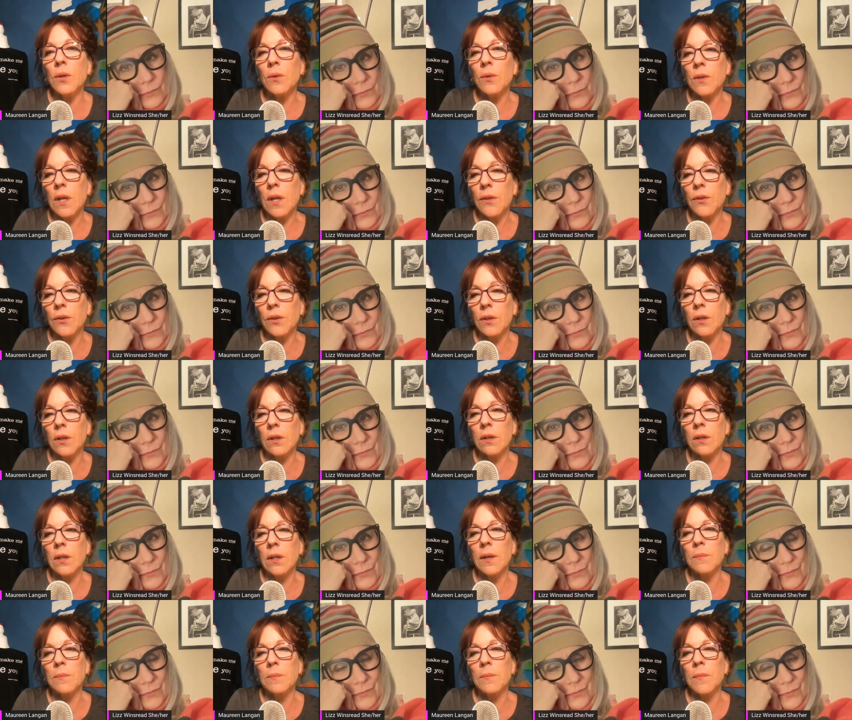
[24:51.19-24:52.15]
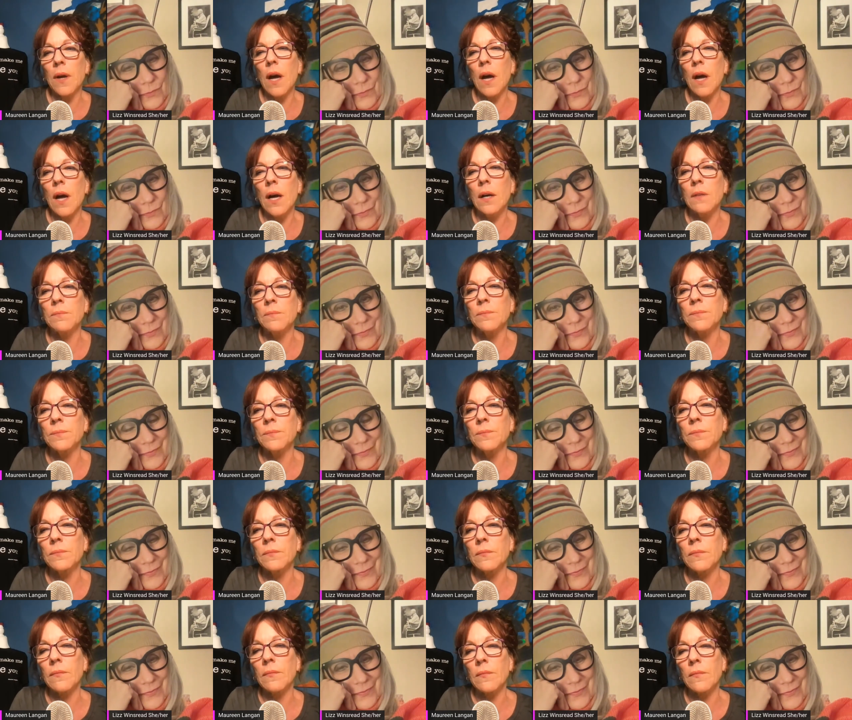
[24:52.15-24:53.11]
Speaker 1: to show another clip. Um,
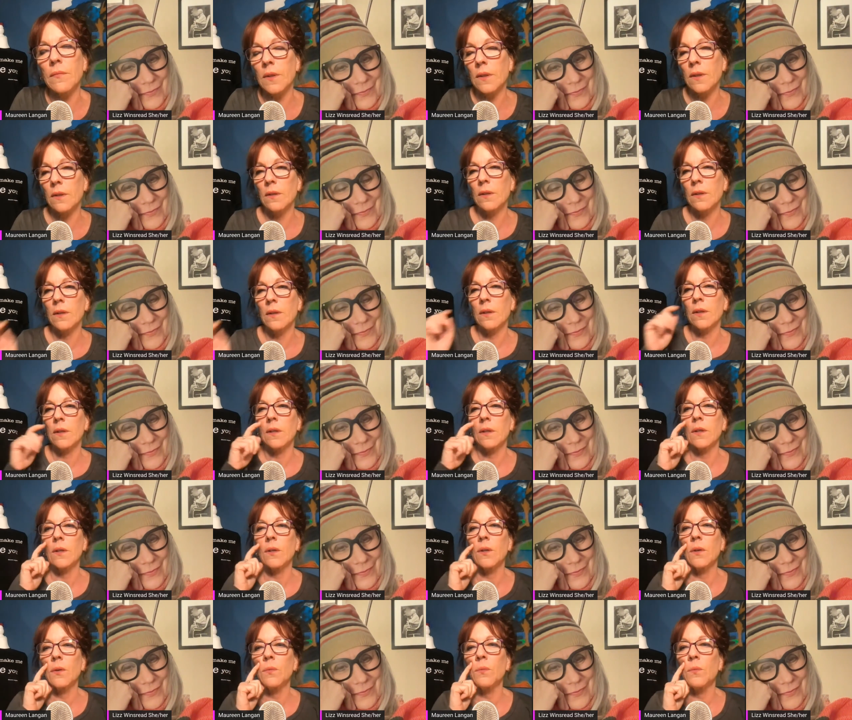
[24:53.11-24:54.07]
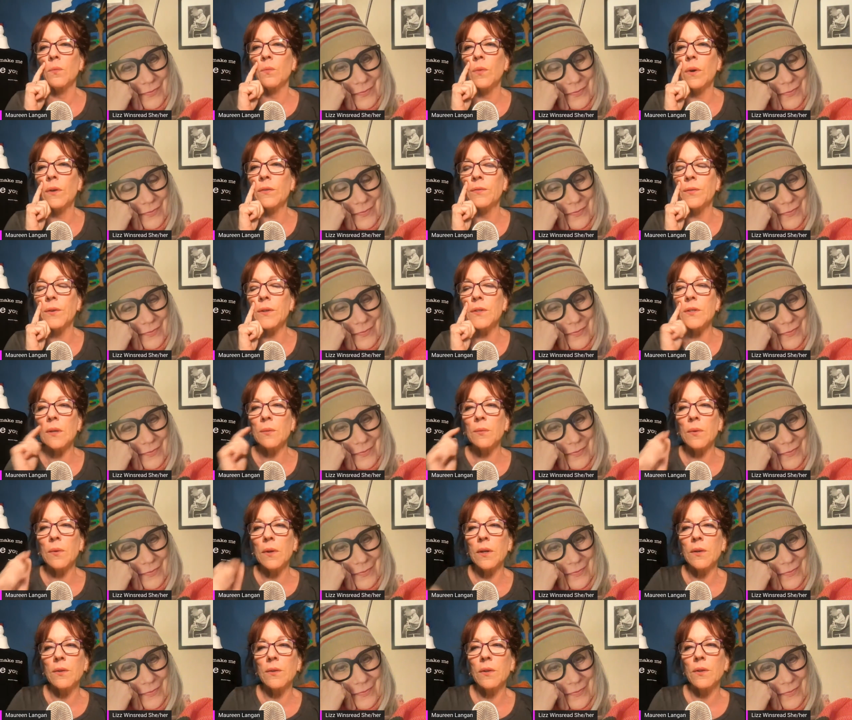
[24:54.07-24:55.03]
well, first I
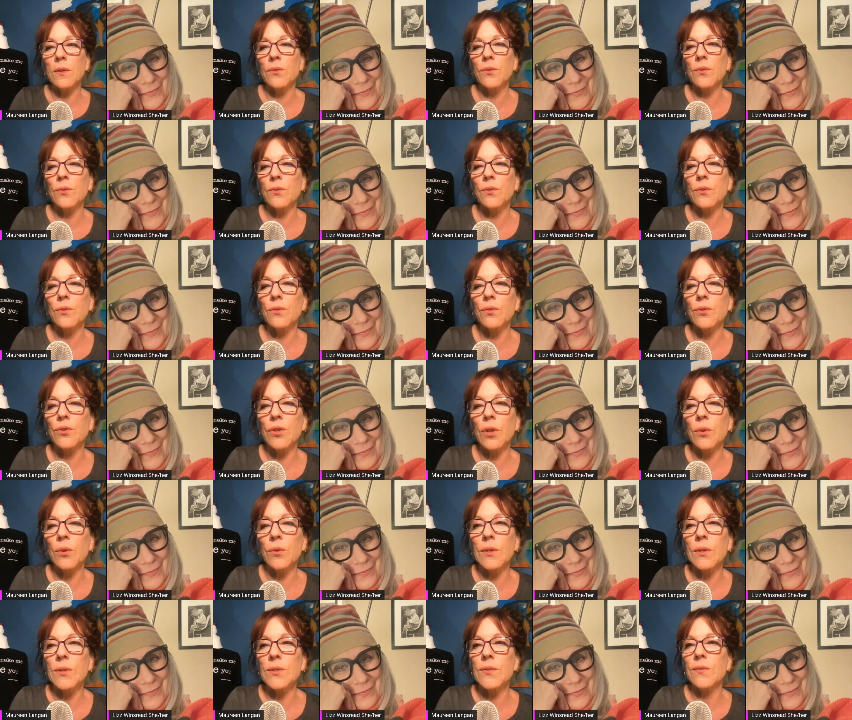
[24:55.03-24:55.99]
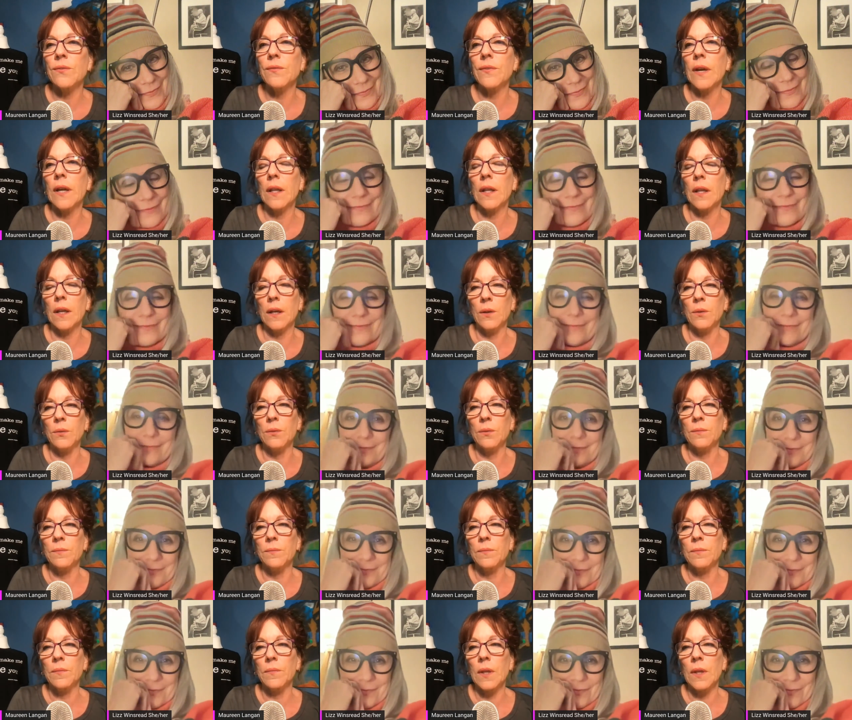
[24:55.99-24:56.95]
want to show this fellow
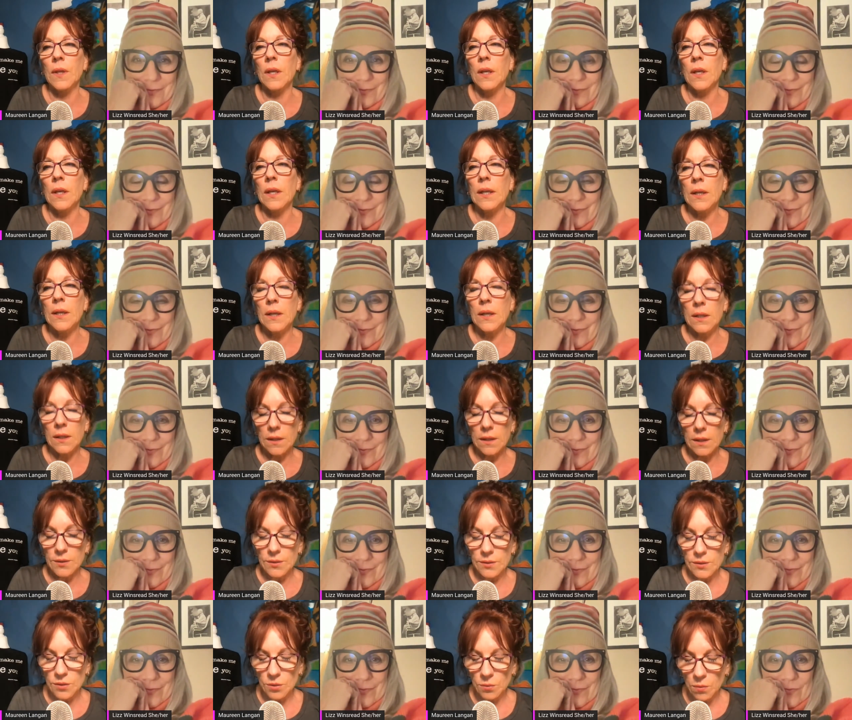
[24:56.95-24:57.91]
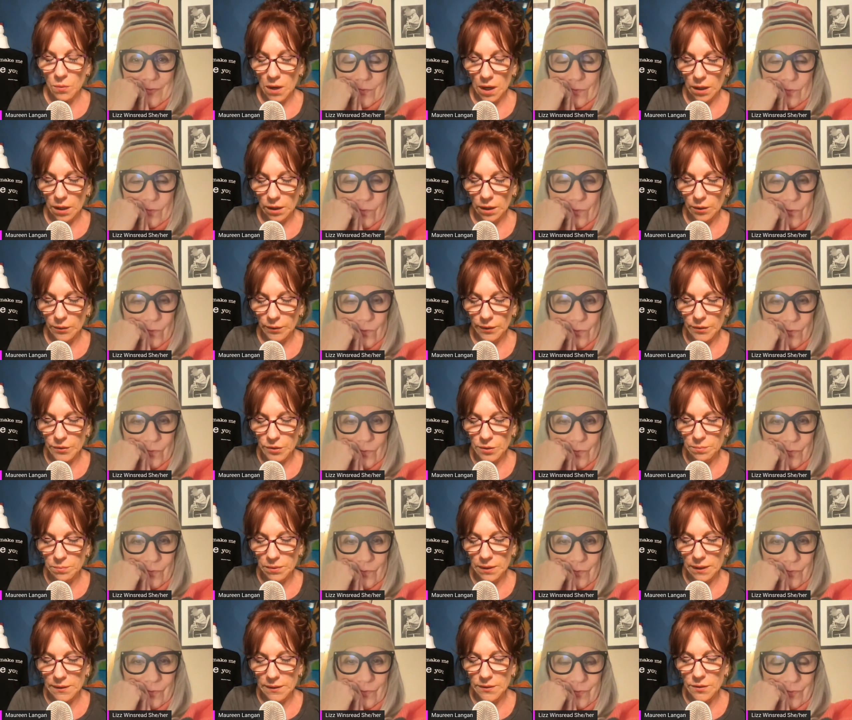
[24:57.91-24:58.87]
he, this is a while ago. I used to
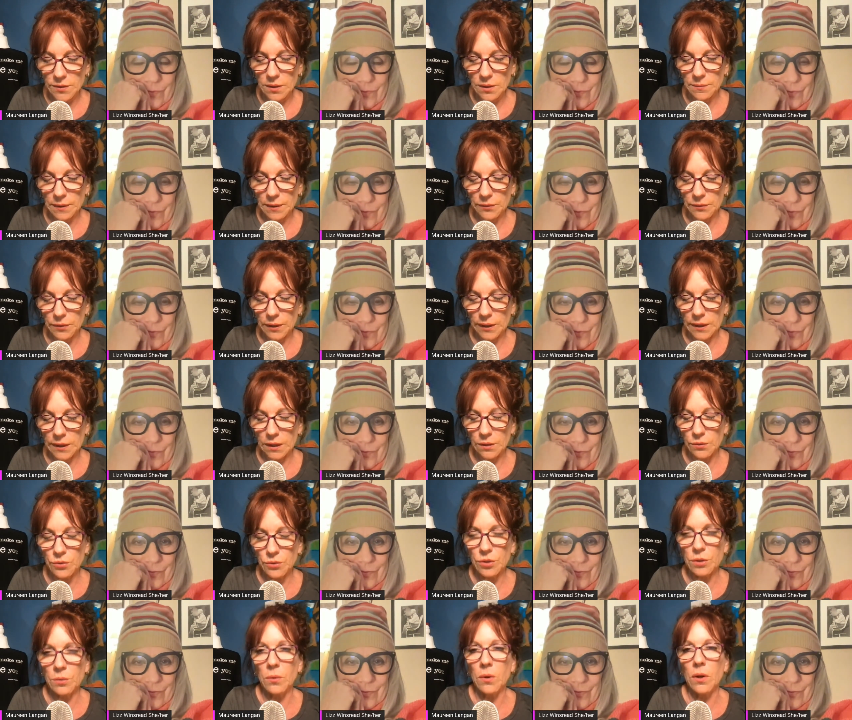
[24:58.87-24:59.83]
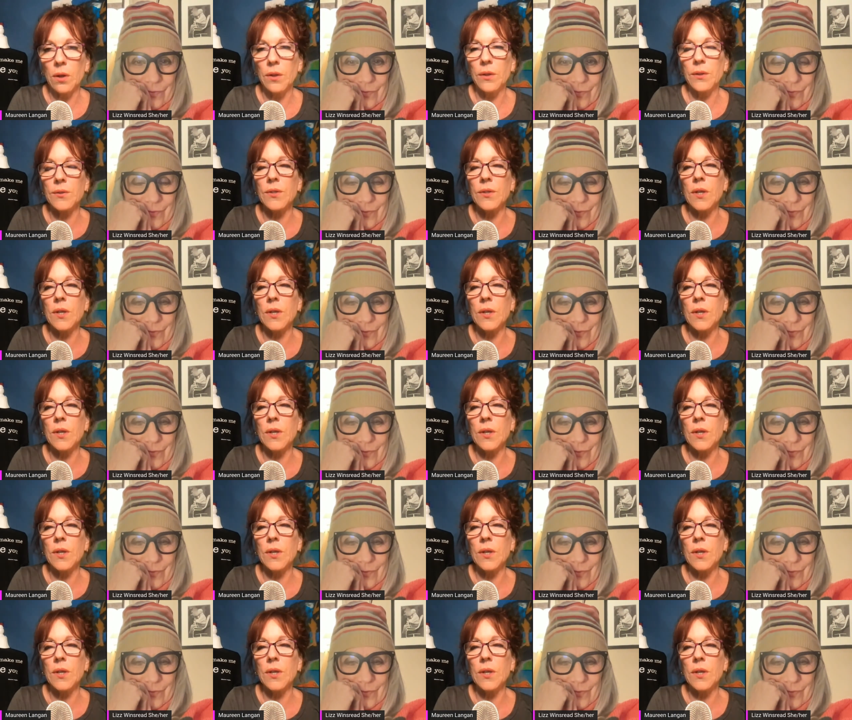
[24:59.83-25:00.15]
play this on my radio show all